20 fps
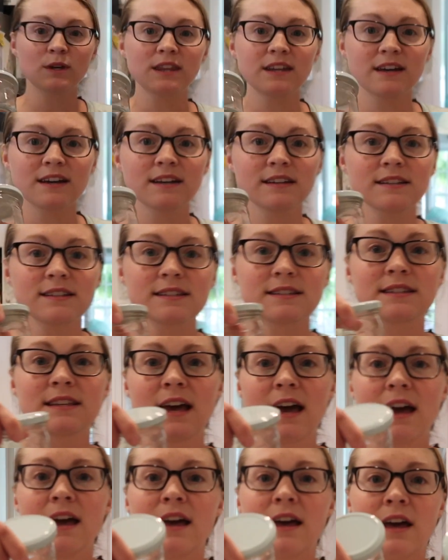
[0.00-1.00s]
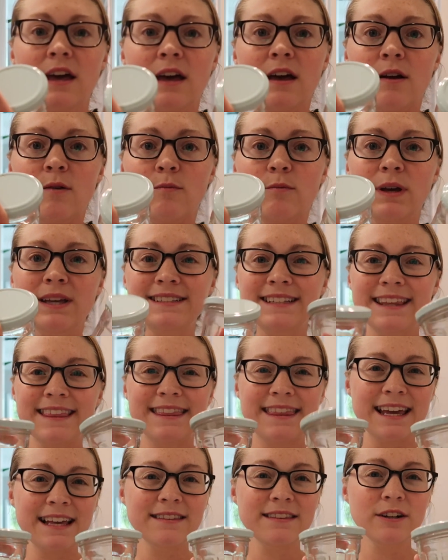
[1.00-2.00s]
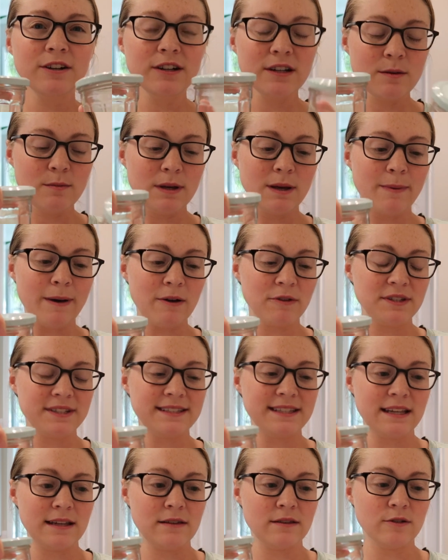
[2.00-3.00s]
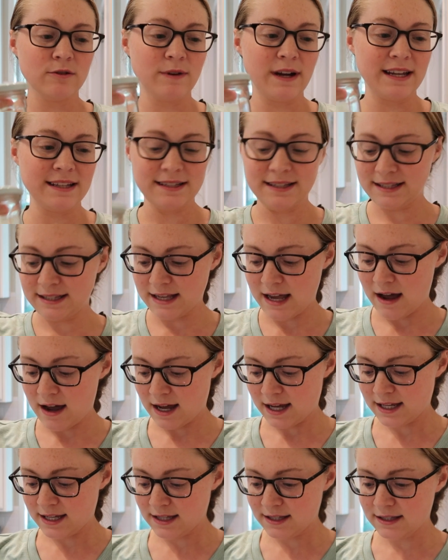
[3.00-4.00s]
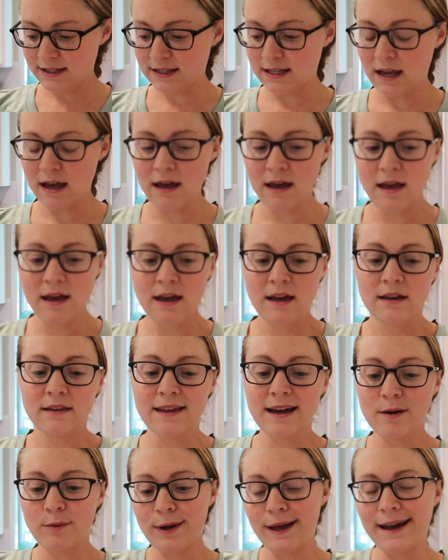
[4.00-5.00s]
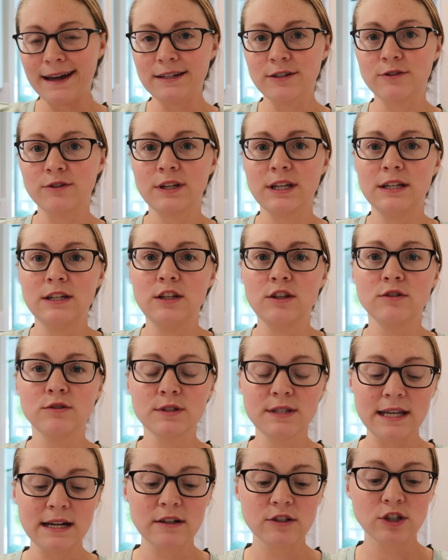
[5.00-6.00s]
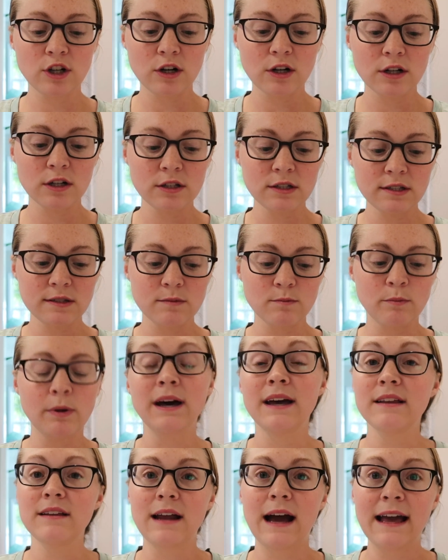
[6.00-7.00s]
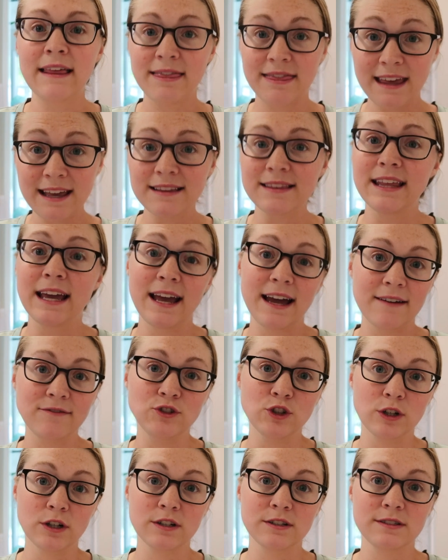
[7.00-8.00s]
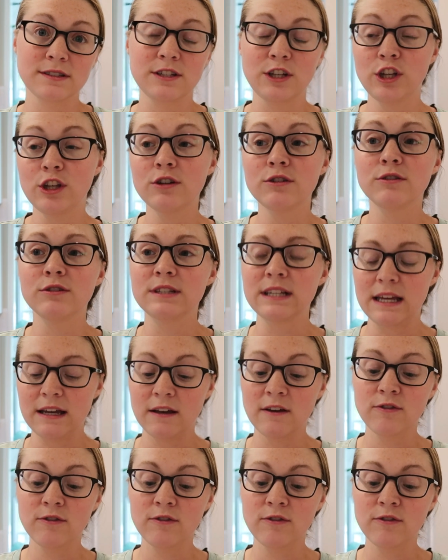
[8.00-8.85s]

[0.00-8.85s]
with us because I think they're gonna be about the same, the right size. That way I don't need to use their jars, but I think they have jars to use